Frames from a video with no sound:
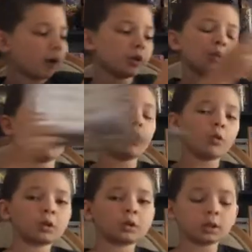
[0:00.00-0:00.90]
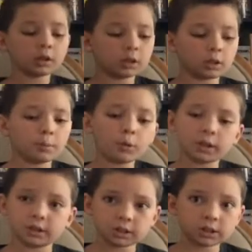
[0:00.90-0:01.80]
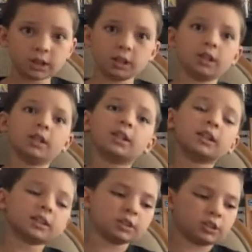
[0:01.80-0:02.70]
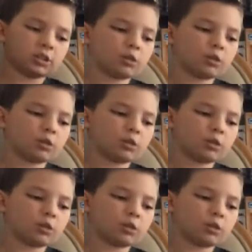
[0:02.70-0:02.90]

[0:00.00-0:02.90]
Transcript: you earn points is the